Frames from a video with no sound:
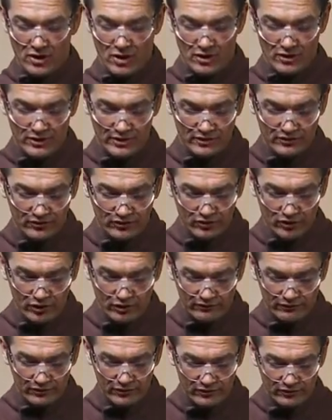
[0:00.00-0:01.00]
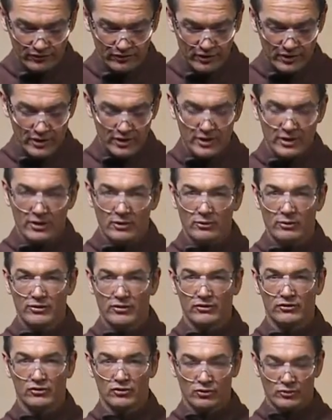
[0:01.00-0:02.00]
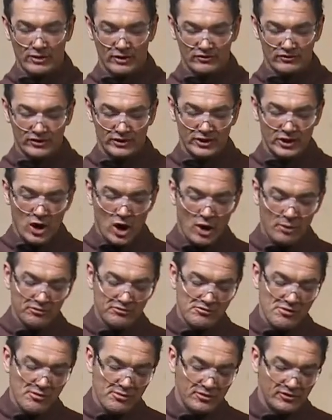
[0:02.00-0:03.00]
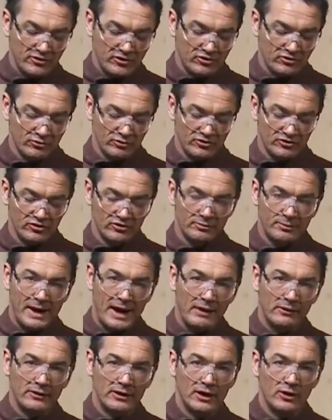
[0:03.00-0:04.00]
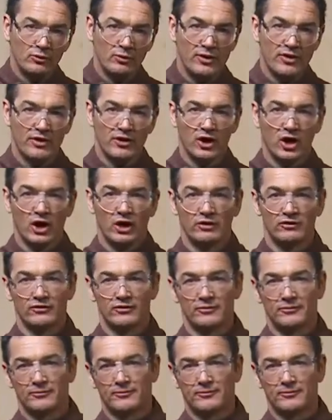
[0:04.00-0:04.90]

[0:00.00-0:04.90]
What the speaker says: on this surface with the tool rest in the optimum position, which is parallel with the cut.